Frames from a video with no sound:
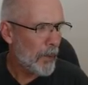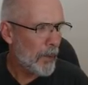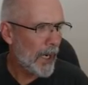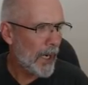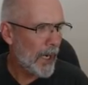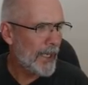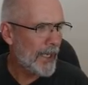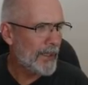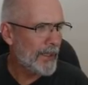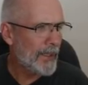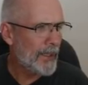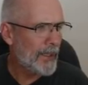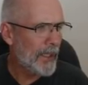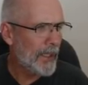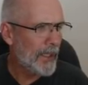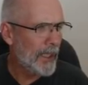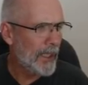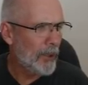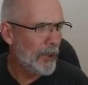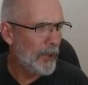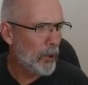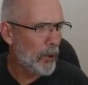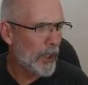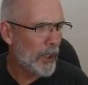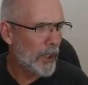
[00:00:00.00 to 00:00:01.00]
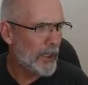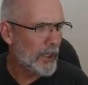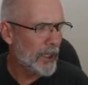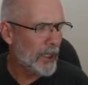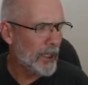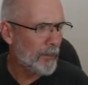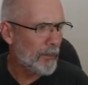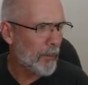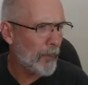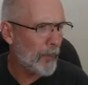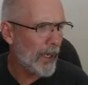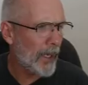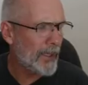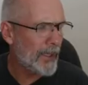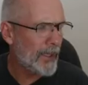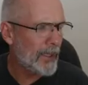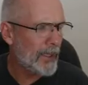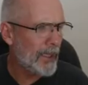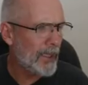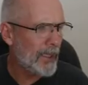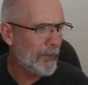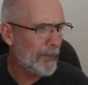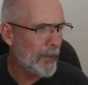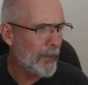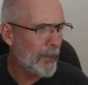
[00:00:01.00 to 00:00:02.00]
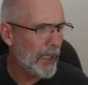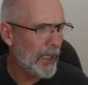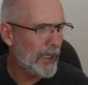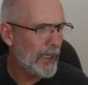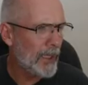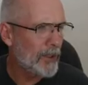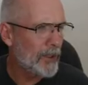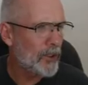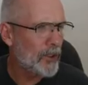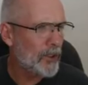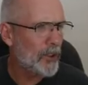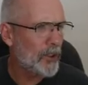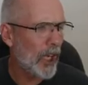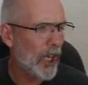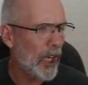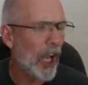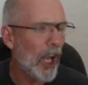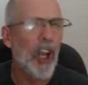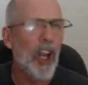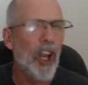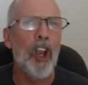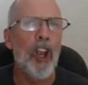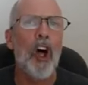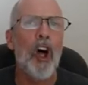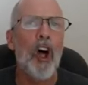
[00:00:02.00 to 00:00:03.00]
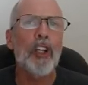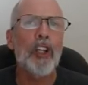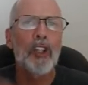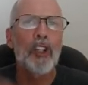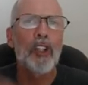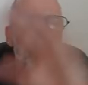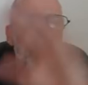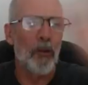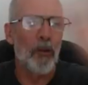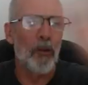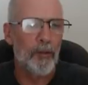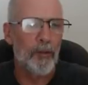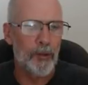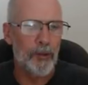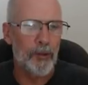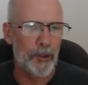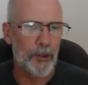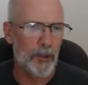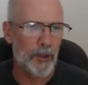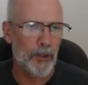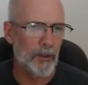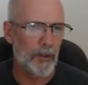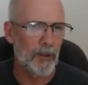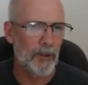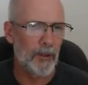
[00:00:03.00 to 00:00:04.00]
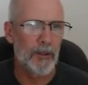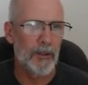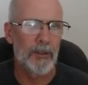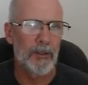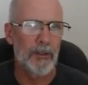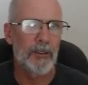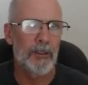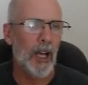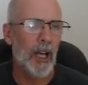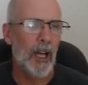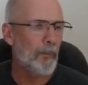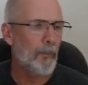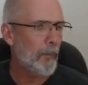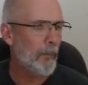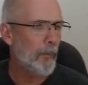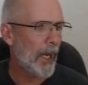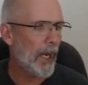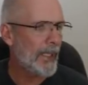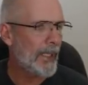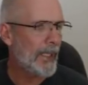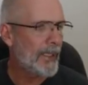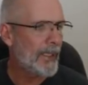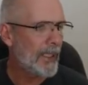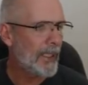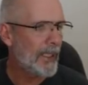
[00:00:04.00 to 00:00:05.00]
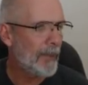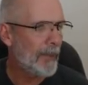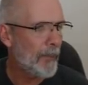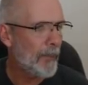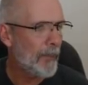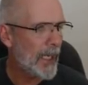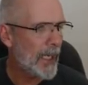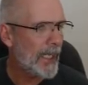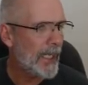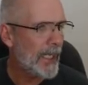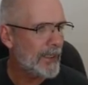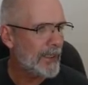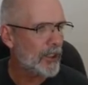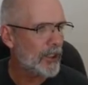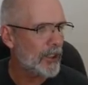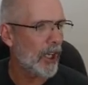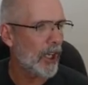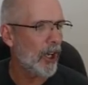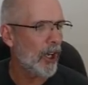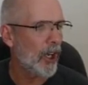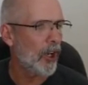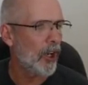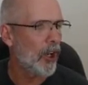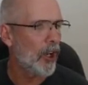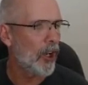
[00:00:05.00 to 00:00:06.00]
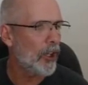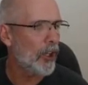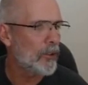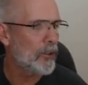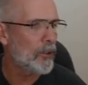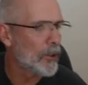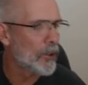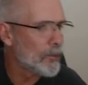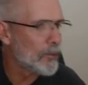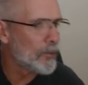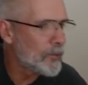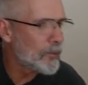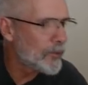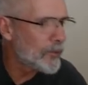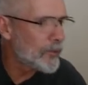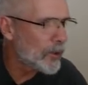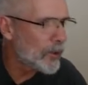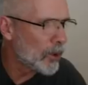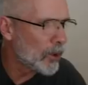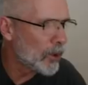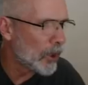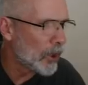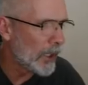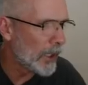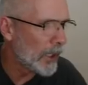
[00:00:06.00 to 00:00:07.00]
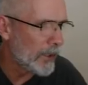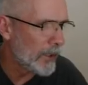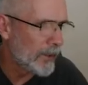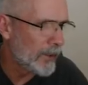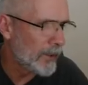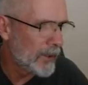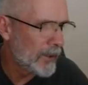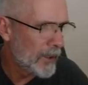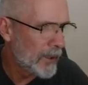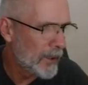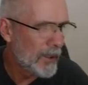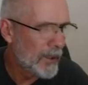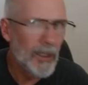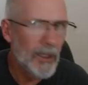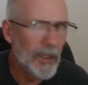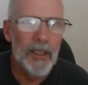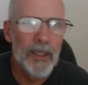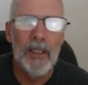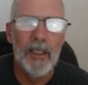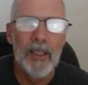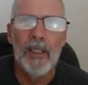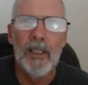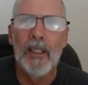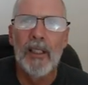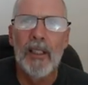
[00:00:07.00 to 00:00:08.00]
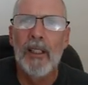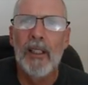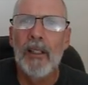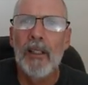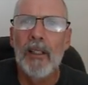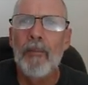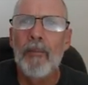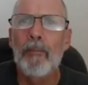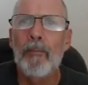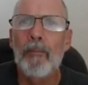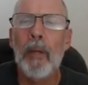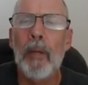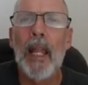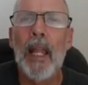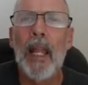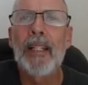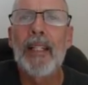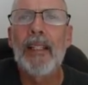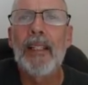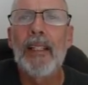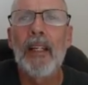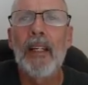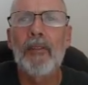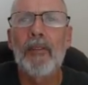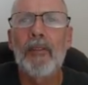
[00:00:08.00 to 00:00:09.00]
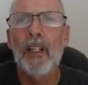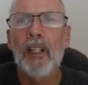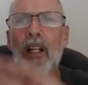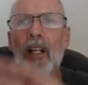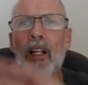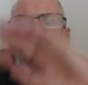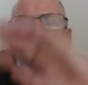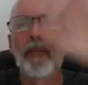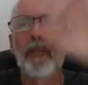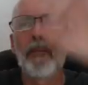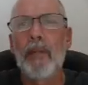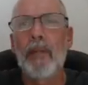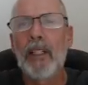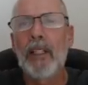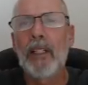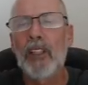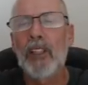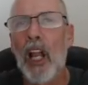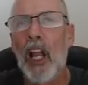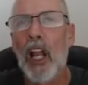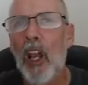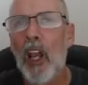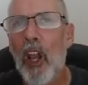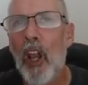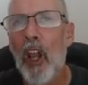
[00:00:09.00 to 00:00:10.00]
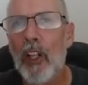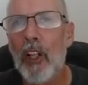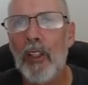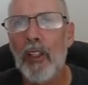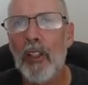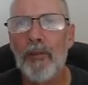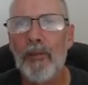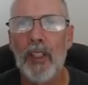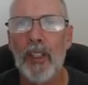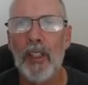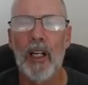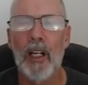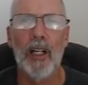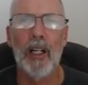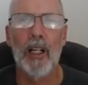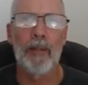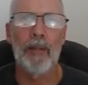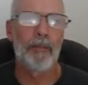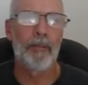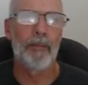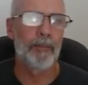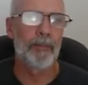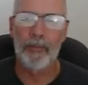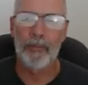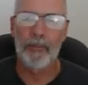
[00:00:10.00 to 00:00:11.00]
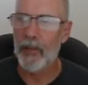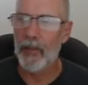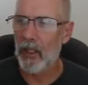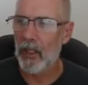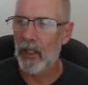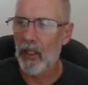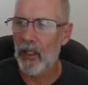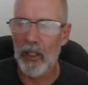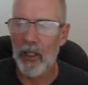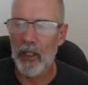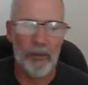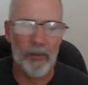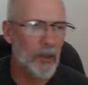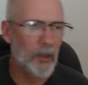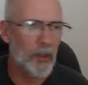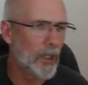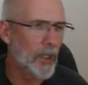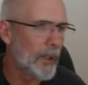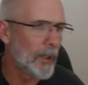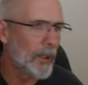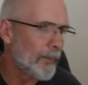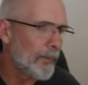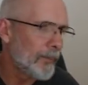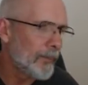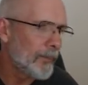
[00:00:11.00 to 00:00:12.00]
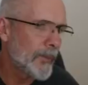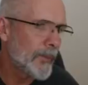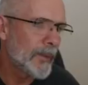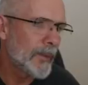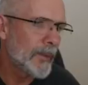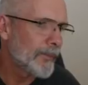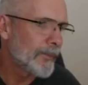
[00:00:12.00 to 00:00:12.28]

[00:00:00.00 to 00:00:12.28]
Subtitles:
Plenty, what is it? Plenty means a lot of. Plenty means a lot of, Jorge. Plenty of time means a lot of time. A lot of time.